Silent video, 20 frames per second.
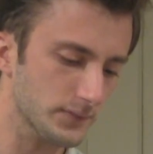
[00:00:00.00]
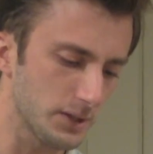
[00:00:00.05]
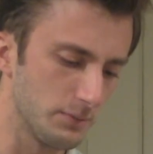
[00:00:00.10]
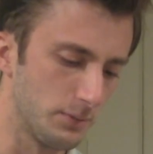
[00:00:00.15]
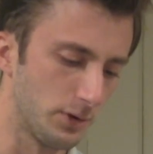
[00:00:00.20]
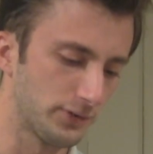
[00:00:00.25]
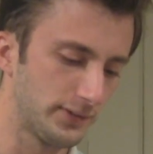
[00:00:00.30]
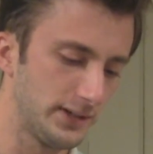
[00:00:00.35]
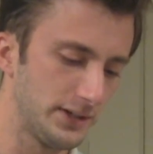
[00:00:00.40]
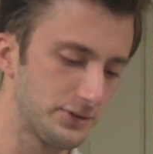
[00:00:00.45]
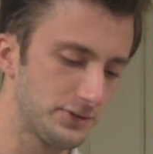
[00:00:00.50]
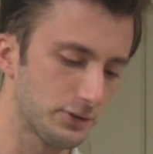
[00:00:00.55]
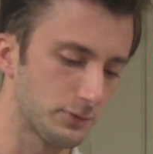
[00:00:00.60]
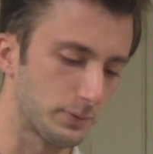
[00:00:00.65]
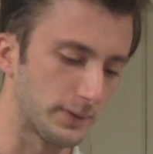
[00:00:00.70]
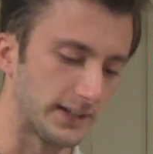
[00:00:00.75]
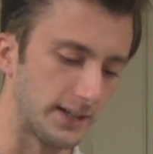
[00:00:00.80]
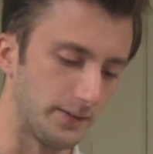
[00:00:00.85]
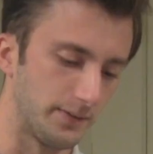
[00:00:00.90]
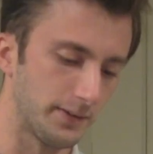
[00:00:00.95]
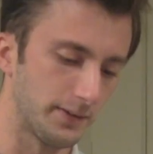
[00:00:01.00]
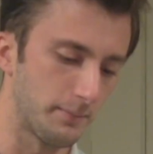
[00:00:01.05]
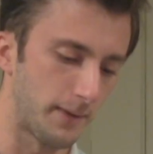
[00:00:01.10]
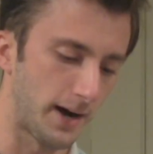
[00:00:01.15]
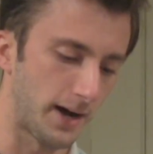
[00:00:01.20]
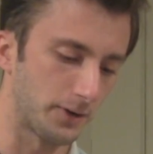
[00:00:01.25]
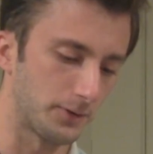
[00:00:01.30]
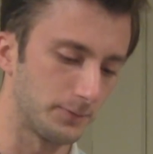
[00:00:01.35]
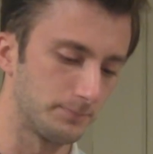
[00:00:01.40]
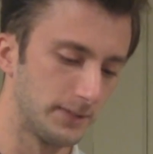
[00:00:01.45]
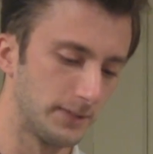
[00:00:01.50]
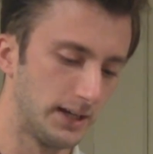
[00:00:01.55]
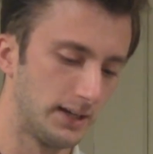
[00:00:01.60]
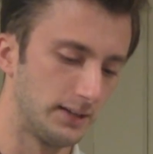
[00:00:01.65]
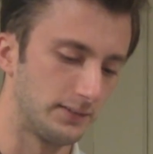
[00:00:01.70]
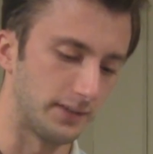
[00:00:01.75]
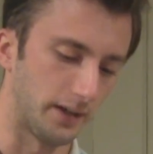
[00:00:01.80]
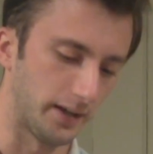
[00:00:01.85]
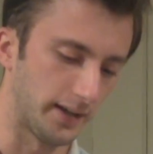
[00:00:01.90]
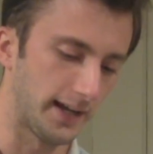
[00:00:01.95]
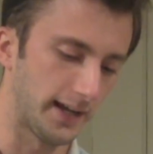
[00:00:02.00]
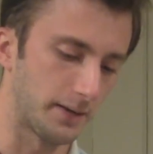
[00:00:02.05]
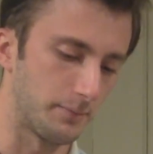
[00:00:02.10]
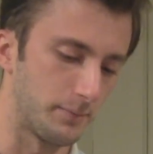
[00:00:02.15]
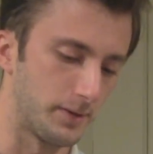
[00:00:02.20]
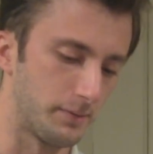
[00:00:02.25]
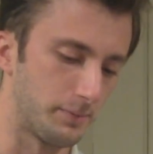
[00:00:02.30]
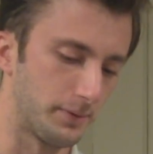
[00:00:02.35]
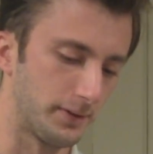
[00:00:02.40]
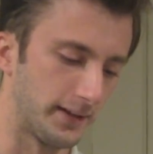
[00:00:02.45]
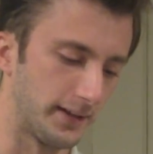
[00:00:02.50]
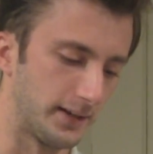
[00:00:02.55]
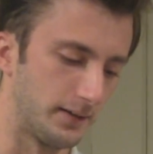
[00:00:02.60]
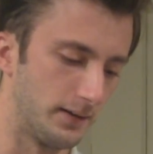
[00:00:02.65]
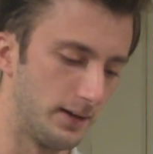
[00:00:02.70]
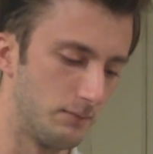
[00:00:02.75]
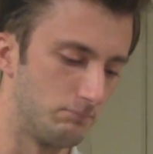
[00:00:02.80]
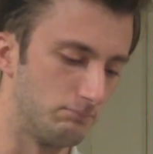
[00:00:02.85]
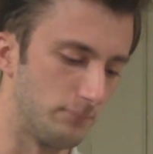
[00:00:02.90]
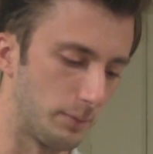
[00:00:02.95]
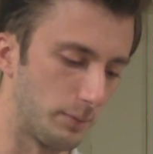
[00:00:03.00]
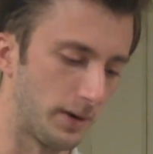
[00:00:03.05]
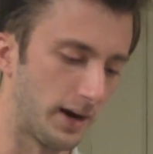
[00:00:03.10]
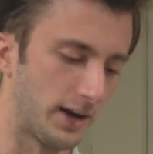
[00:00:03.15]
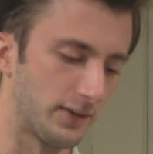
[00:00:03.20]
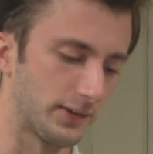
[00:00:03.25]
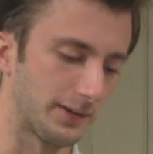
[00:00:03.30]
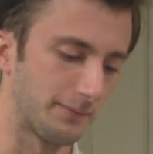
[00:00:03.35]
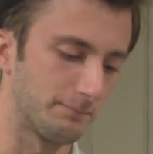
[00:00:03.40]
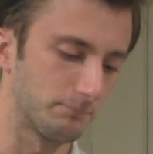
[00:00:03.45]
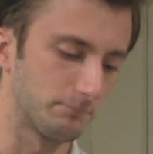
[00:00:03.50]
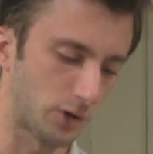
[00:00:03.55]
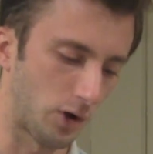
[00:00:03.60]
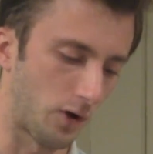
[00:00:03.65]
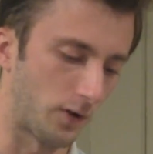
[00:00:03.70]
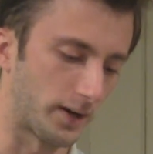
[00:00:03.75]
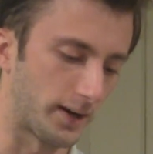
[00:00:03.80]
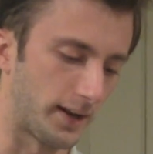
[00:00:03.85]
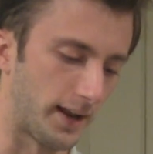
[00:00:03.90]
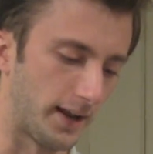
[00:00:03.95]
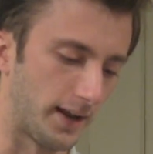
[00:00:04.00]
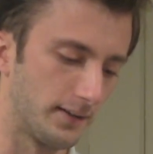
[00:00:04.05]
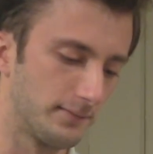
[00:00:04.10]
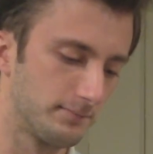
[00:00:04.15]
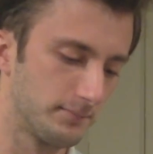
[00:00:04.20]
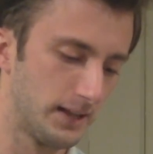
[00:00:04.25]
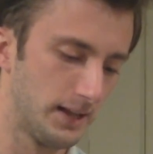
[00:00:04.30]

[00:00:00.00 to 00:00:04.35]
Most teachers would give you the model, tell you how to manipulate it, memorize it, call it a day.